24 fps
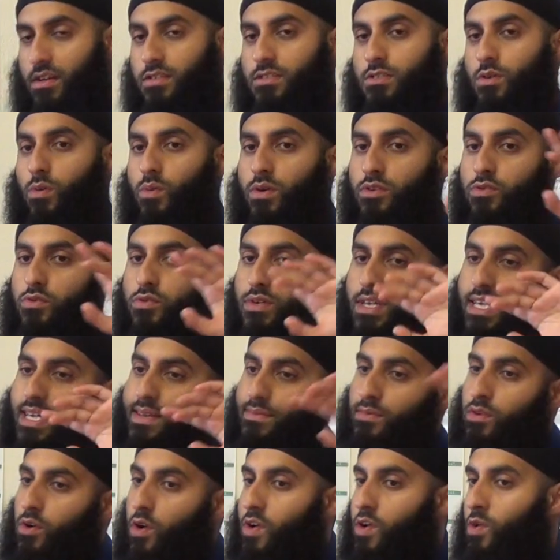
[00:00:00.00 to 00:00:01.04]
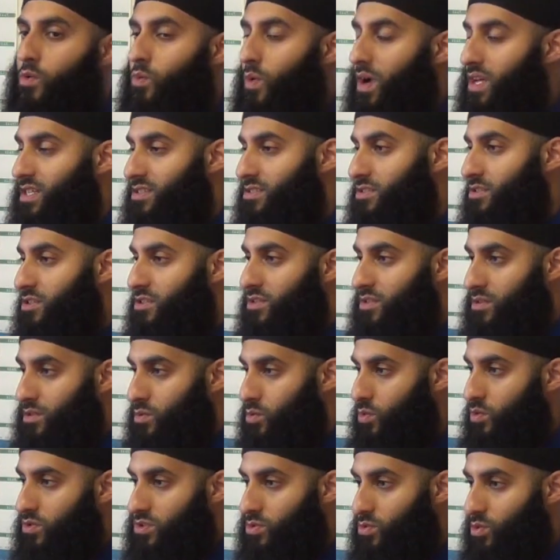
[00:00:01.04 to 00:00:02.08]
So when you keep going west
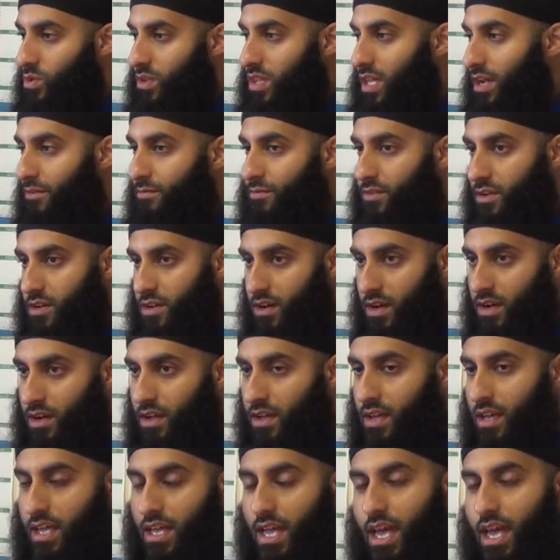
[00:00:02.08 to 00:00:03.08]
towards North Africa,